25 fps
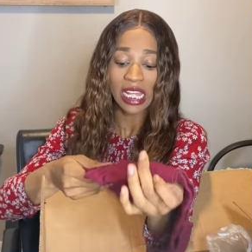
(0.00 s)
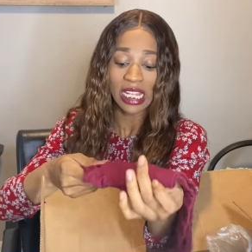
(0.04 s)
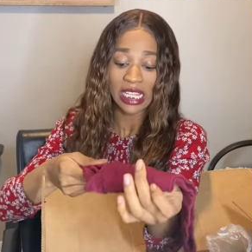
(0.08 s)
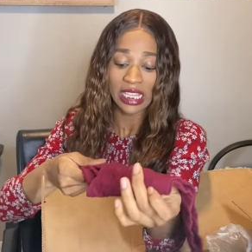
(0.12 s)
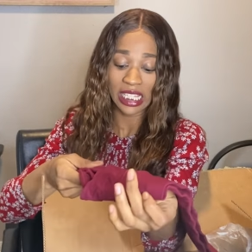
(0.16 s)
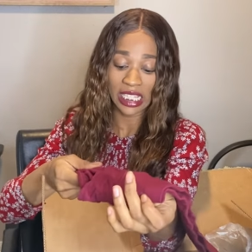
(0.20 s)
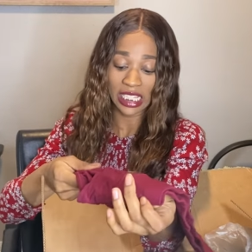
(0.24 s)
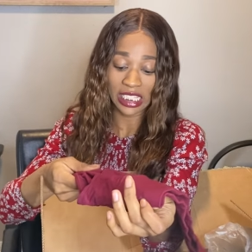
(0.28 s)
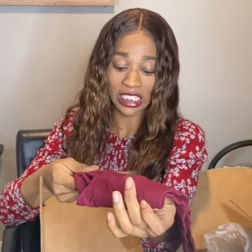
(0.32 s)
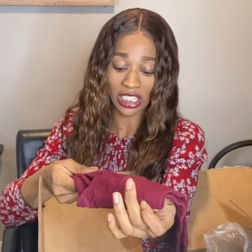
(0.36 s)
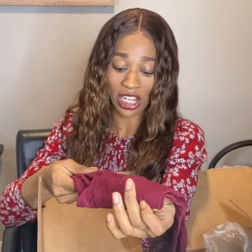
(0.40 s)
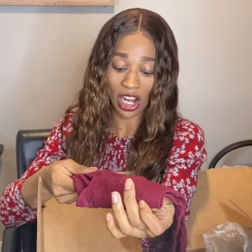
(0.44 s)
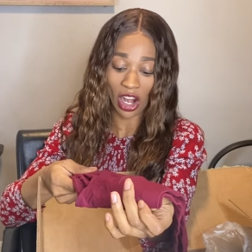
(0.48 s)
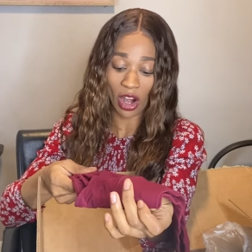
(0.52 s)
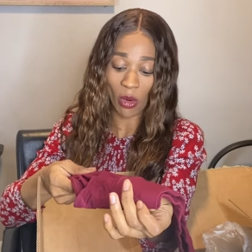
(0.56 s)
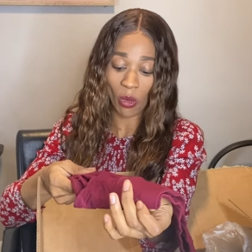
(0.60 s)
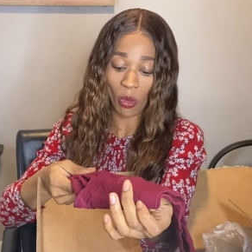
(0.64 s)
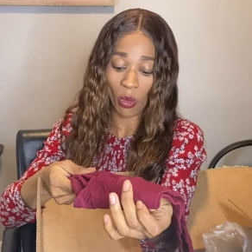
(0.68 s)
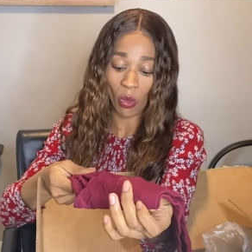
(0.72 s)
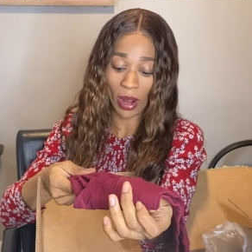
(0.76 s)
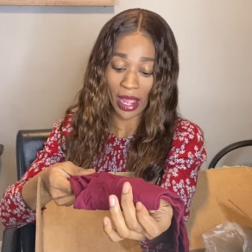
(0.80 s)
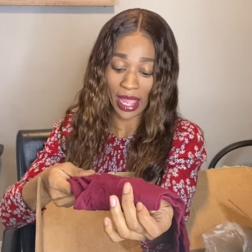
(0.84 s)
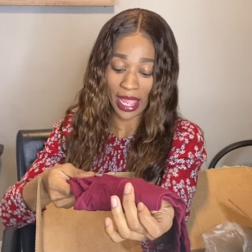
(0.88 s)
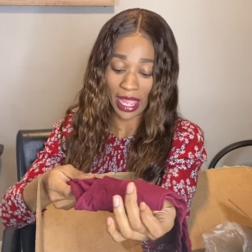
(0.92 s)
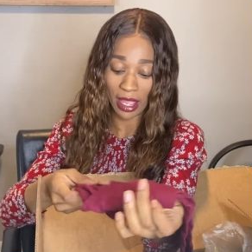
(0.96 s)
These are
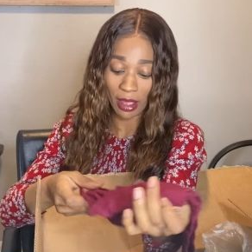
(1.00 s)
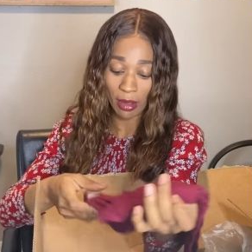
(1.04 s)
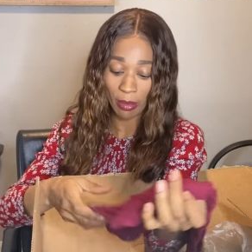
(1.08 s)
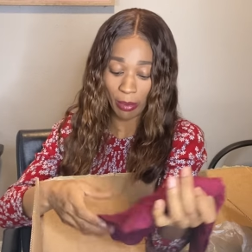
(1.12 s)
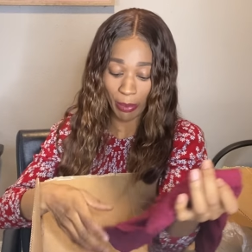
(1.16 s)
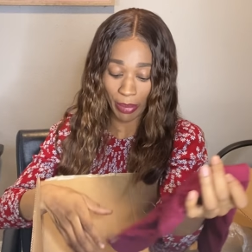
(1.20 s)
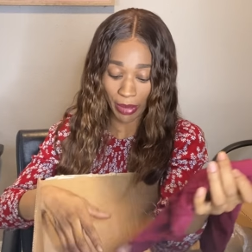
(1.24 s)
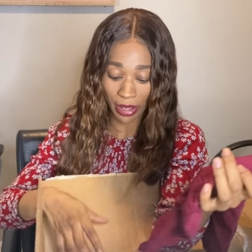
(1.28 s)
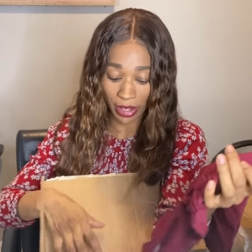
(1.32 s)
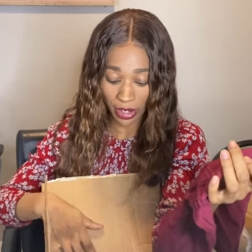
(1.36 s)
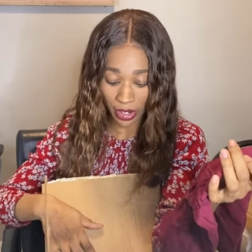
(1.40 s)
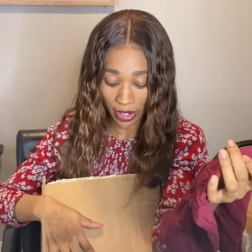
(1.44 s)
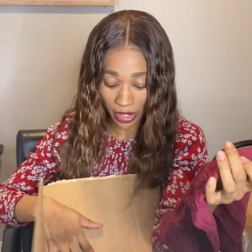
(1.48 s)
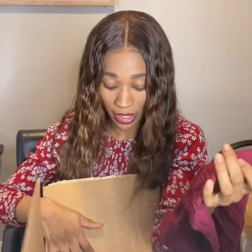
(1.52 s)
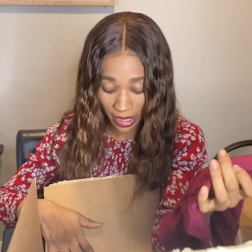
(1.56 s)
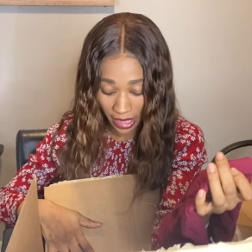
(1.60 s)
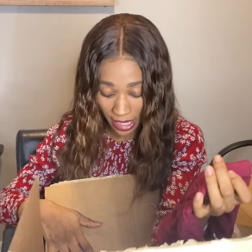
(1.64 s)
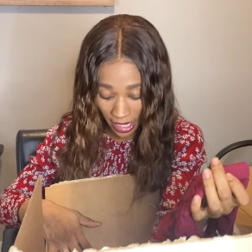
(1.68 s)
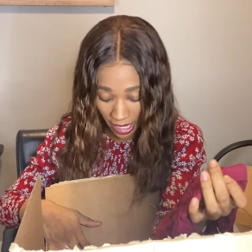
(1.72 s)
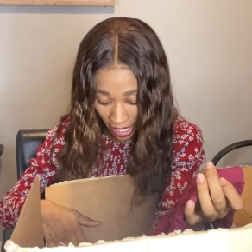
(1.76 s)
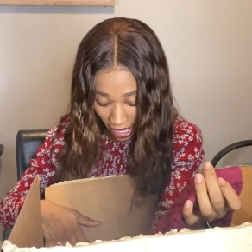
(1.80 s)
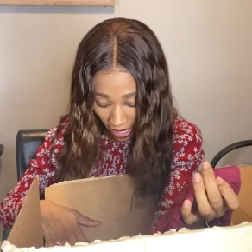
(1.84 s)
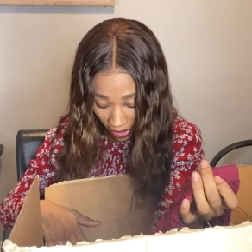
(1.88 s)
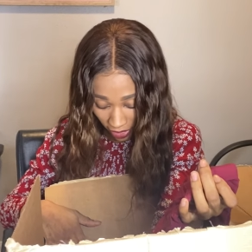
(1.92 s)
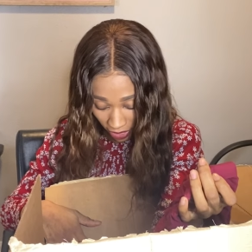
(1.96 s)
way bigger
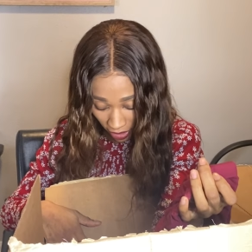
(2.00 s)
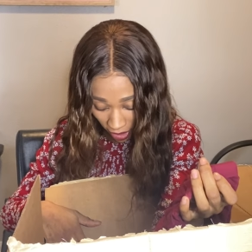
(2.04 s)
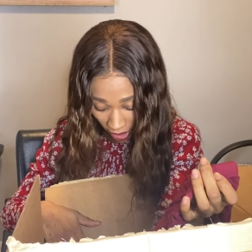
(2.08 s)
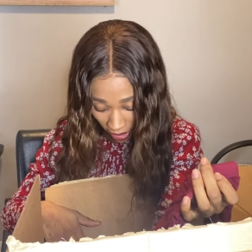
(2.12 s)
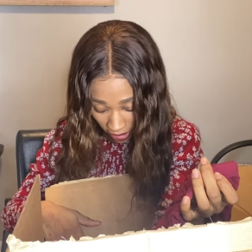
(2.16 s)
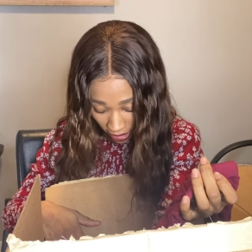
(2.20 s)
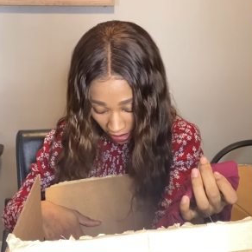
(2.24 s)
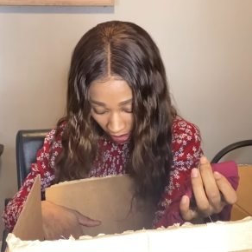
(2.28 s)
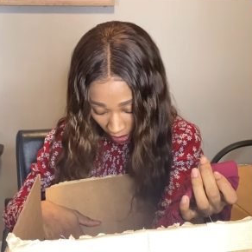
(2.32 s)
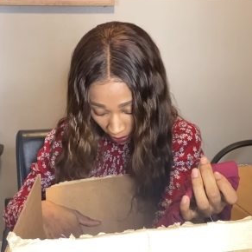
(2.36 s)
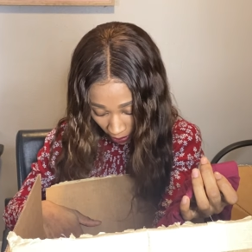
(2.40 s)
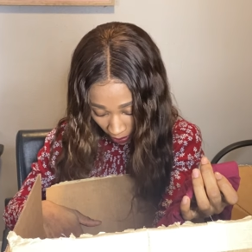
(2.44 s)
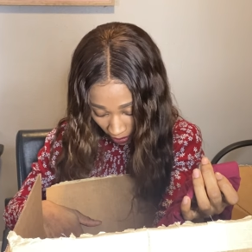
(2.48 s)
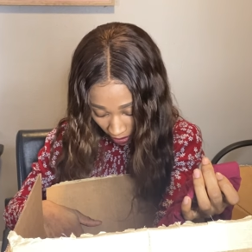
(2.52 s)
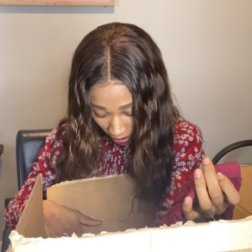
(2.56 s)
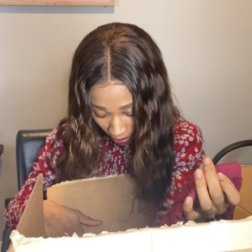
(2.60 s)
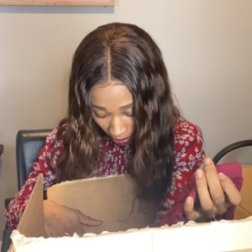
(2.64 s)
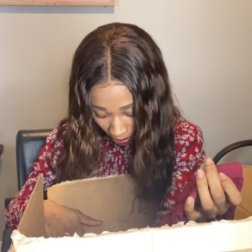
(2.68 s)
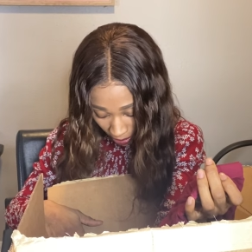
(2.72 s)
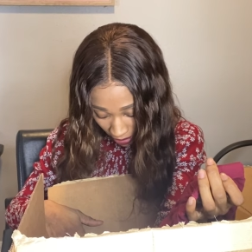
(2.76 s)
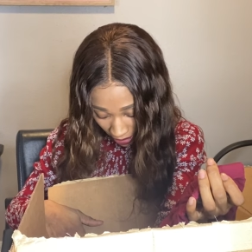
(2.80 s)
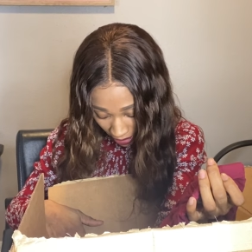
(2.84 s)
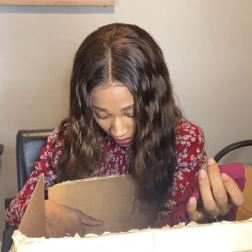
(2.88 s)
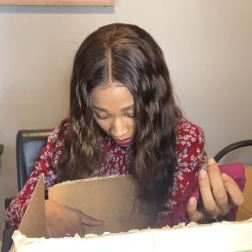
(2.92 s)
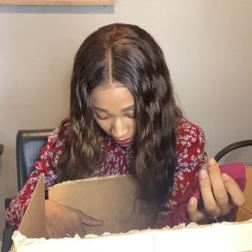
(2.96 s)
than I thought they would
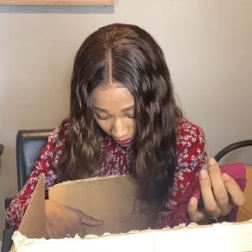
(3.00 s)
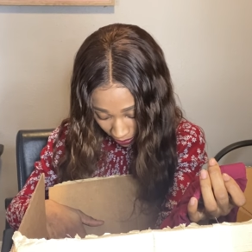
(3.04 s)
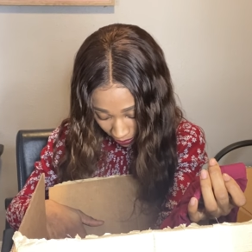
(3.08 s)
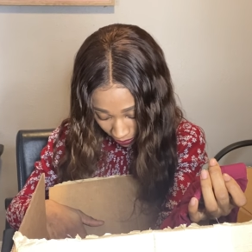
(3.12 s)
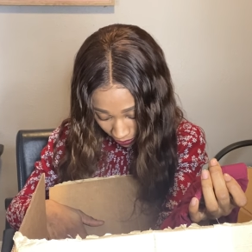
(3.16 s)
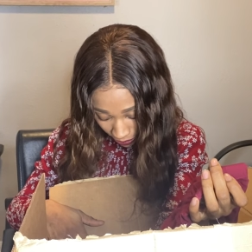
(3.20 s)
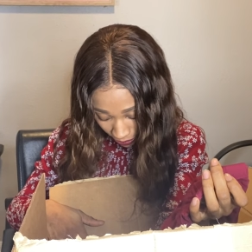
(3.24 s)
be.